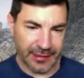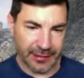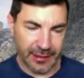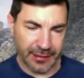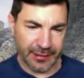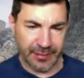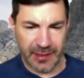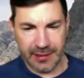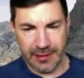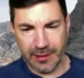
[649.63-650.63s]
and
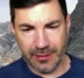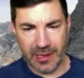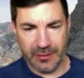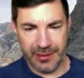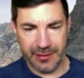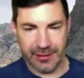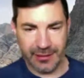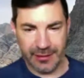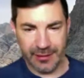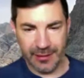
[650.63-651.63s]
something, probably
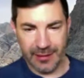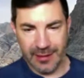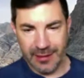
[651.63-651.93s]
still,